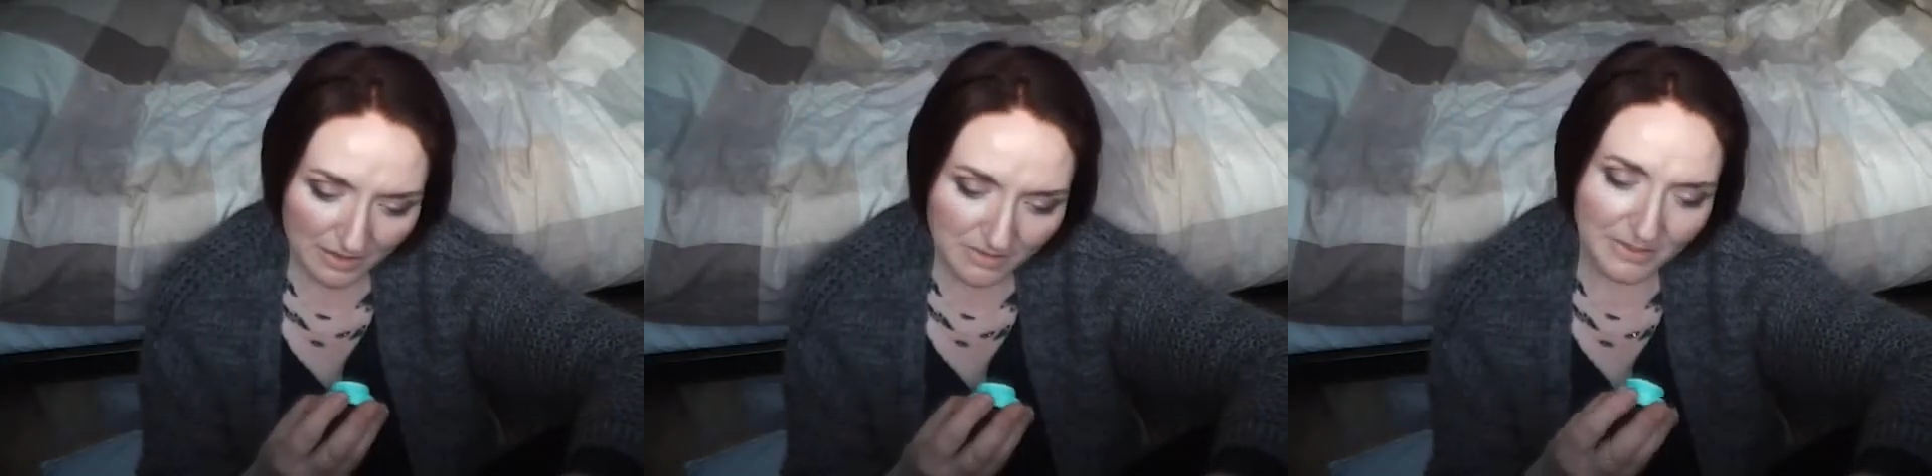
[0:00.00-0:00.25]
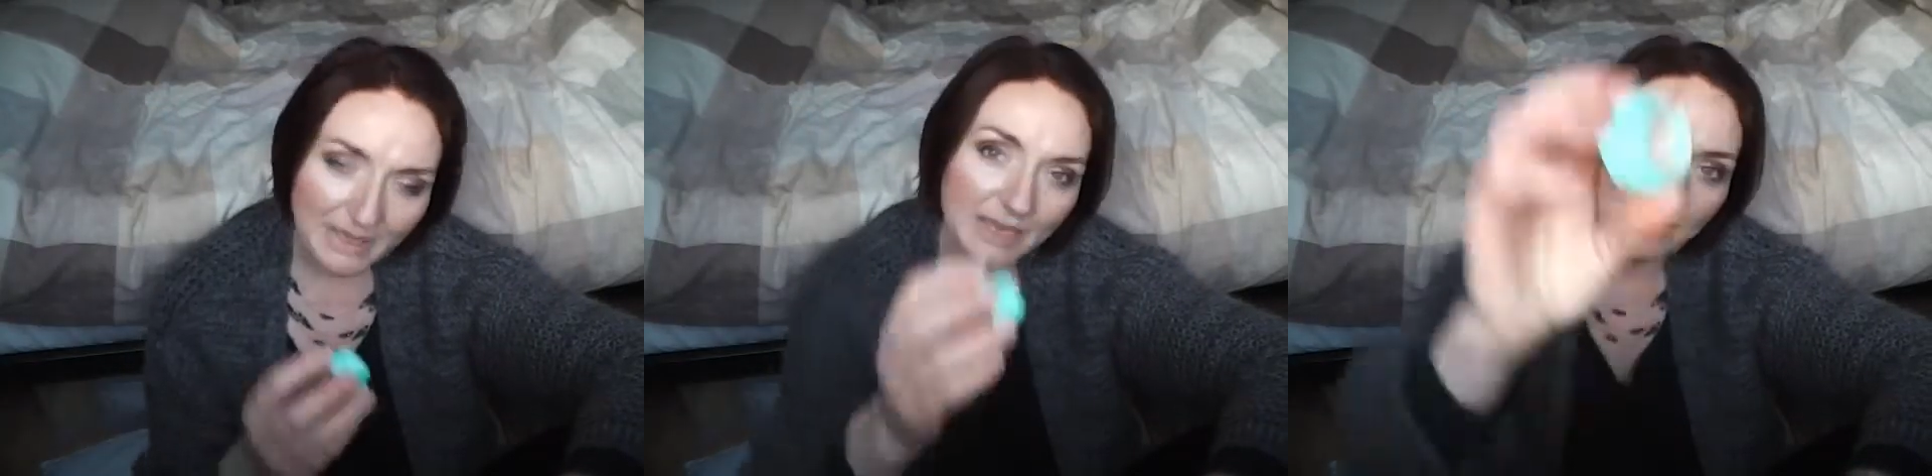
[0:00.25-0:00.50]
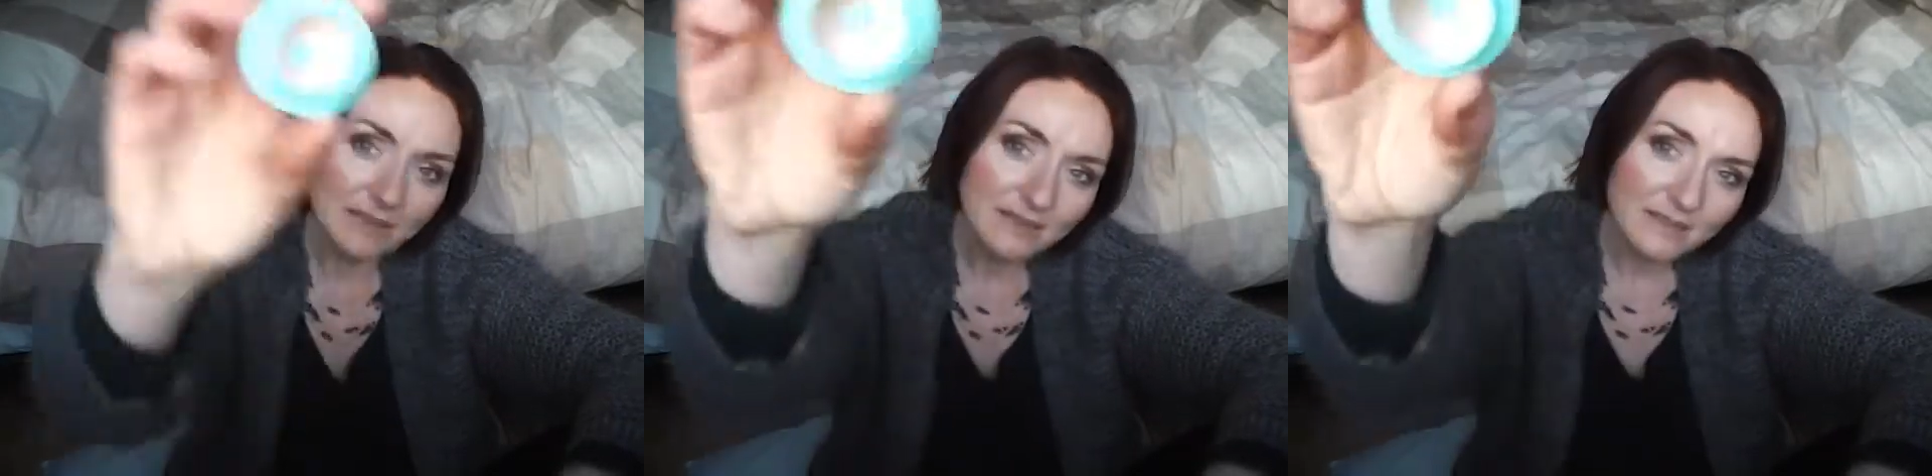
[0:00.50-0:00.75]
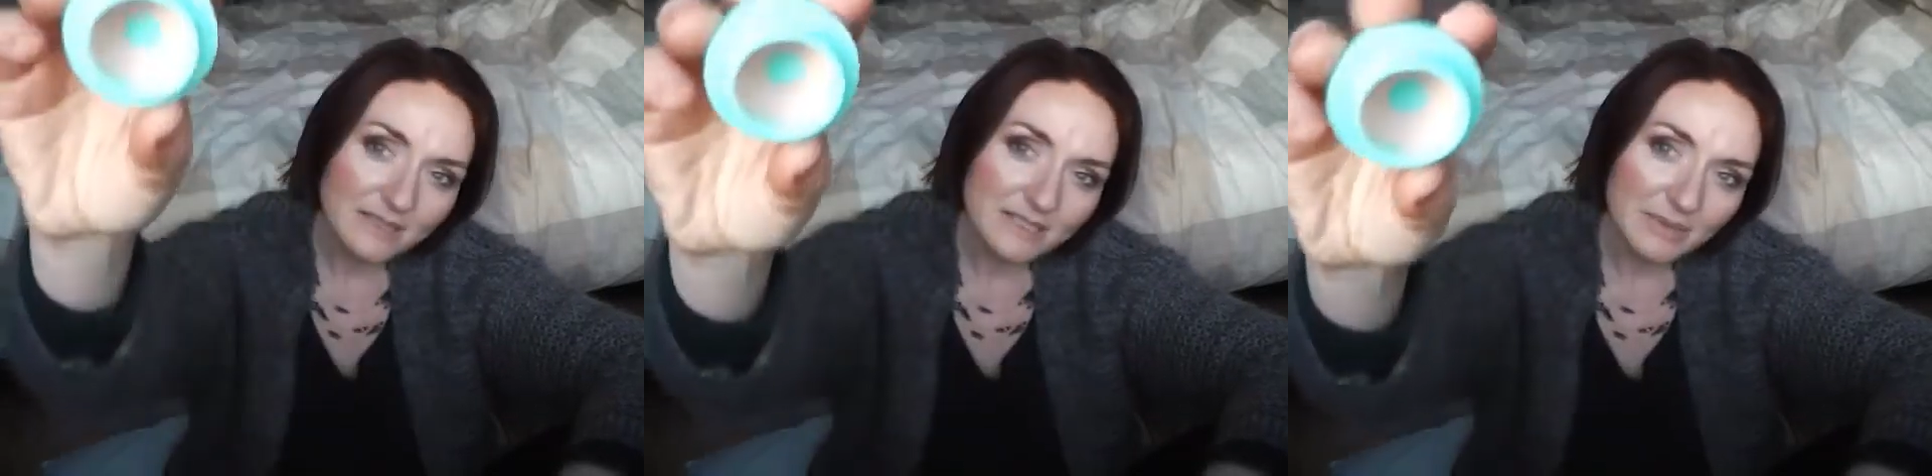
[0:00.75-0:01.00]
its way
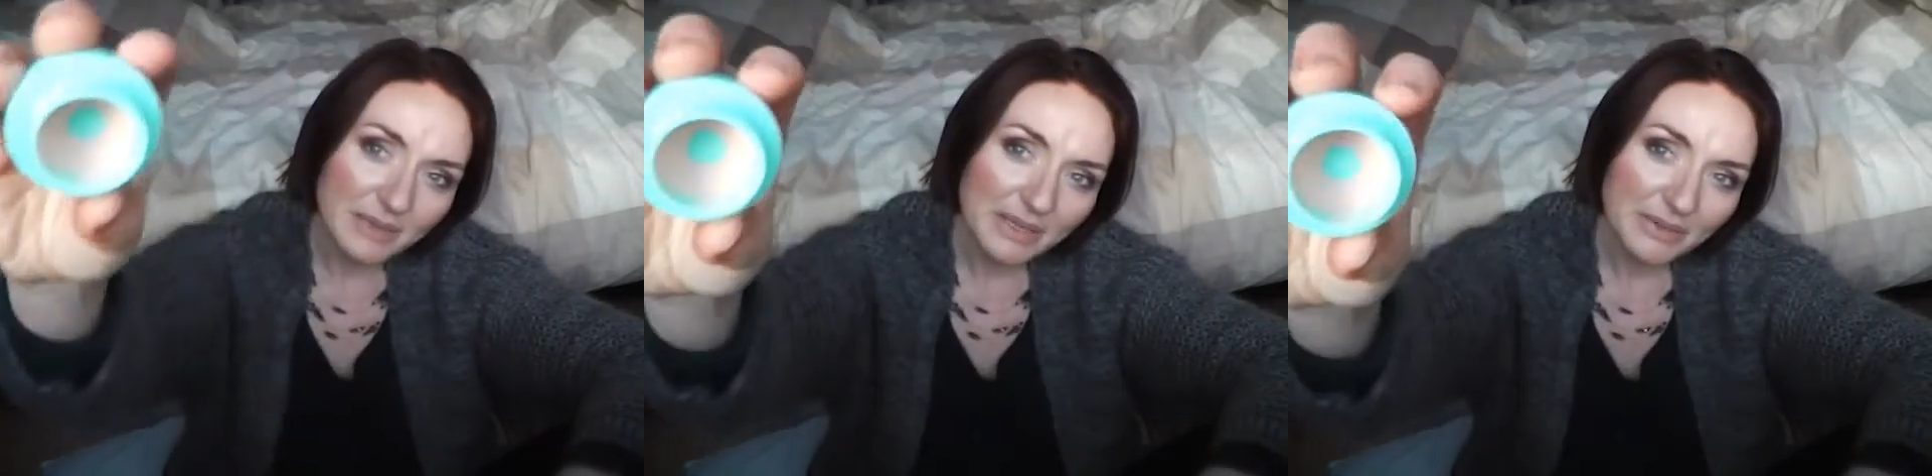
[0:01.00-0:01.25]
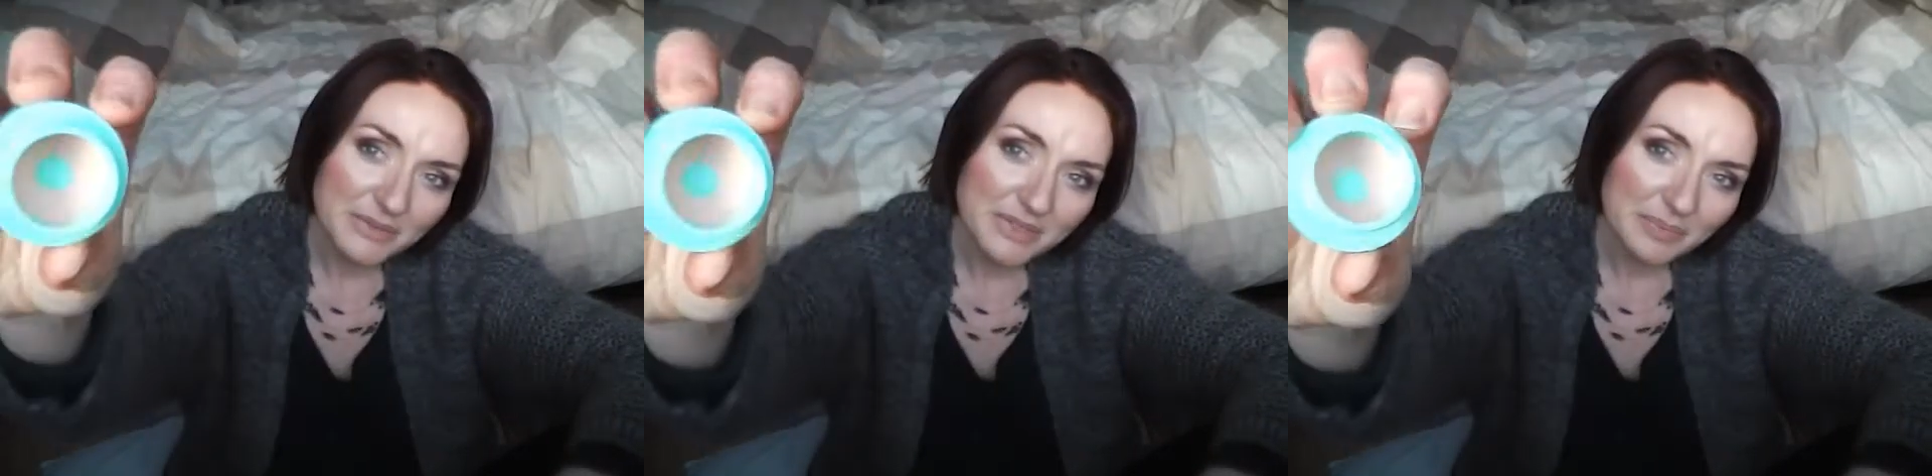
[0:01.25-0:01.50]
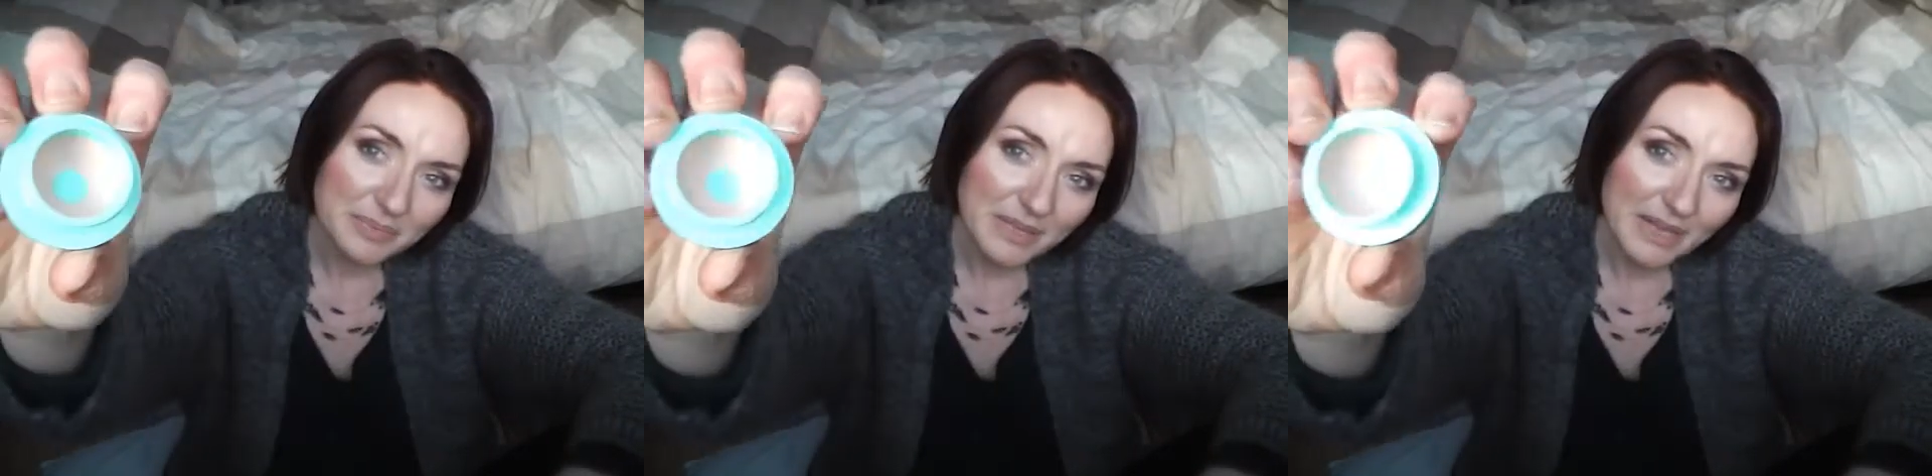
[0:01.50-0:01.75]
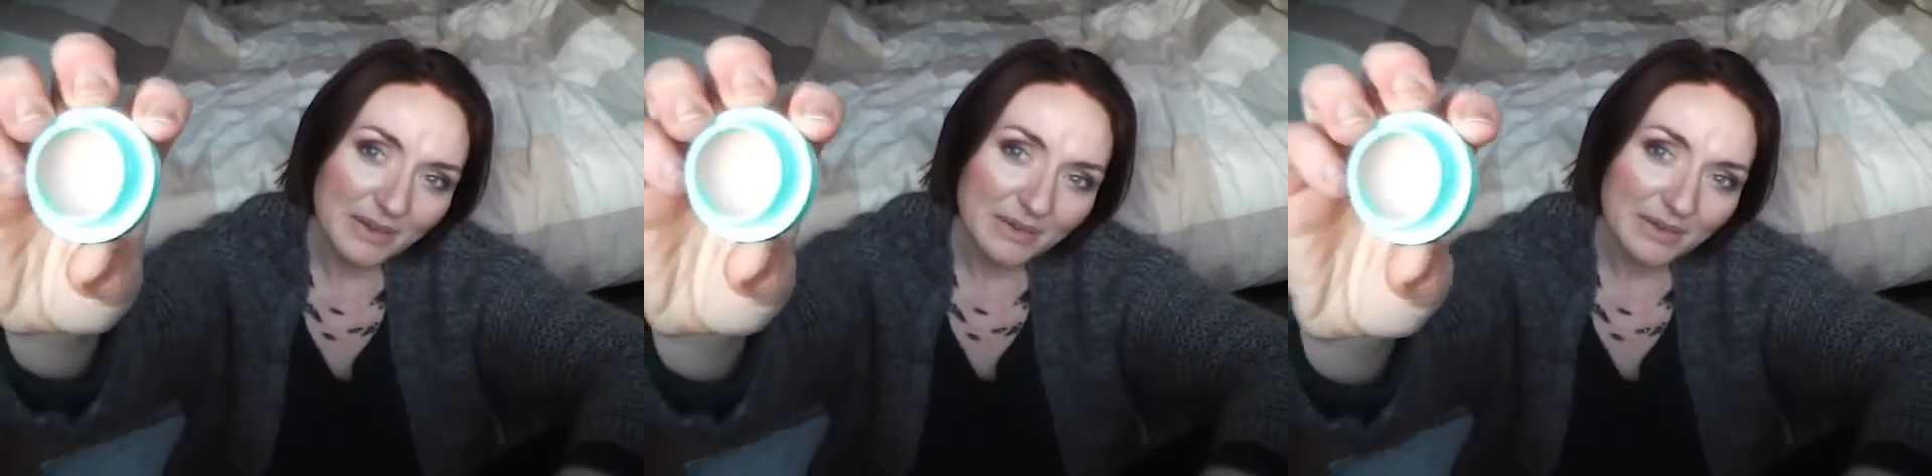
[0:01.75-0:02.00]
to being used up
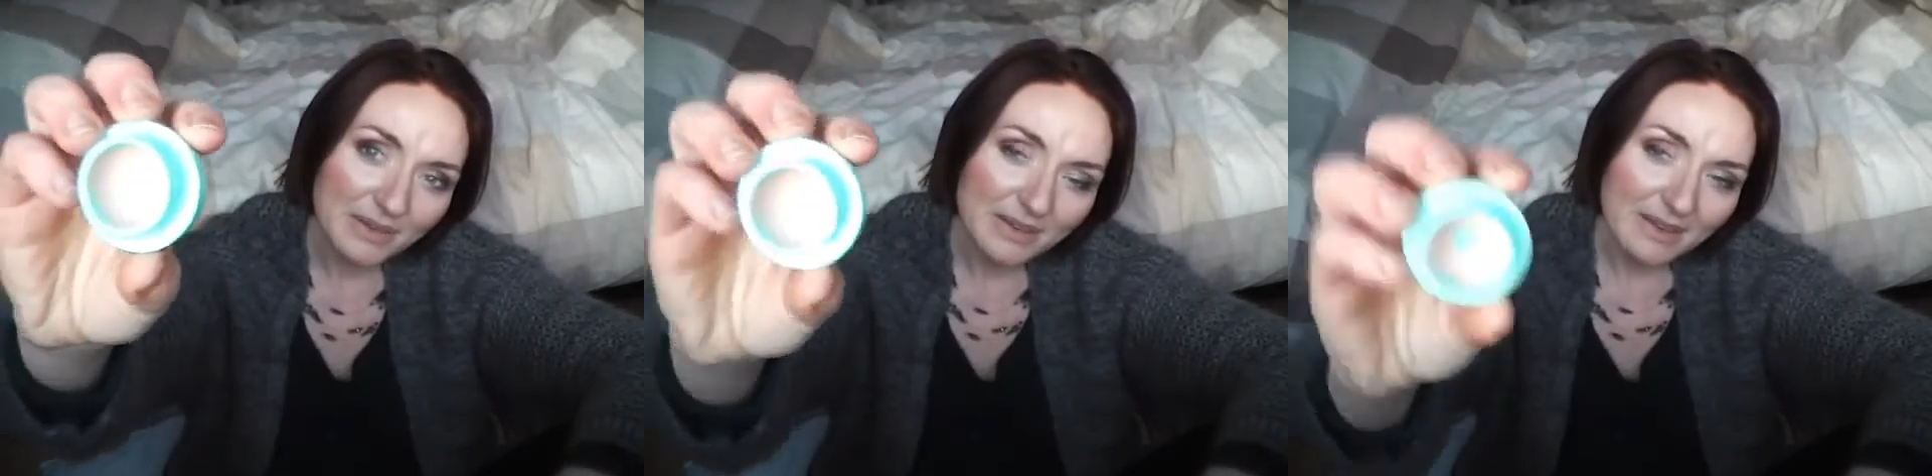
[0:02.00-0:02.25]
now.